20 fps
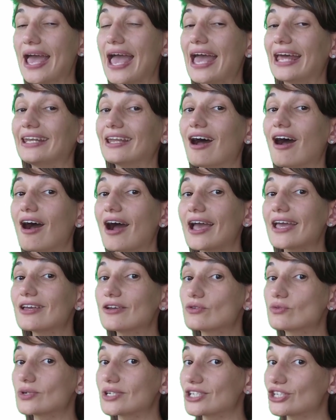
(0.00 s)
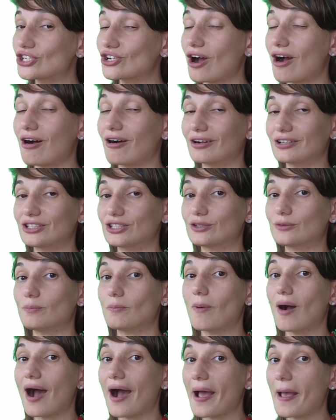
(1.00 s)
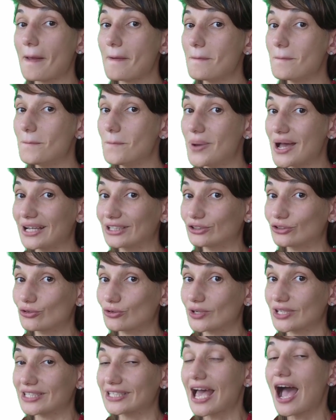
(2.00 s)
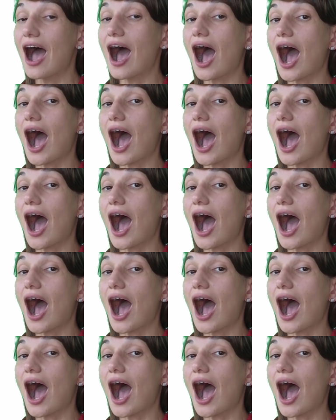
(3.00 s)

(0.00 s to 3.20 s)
and I recharged my batteries.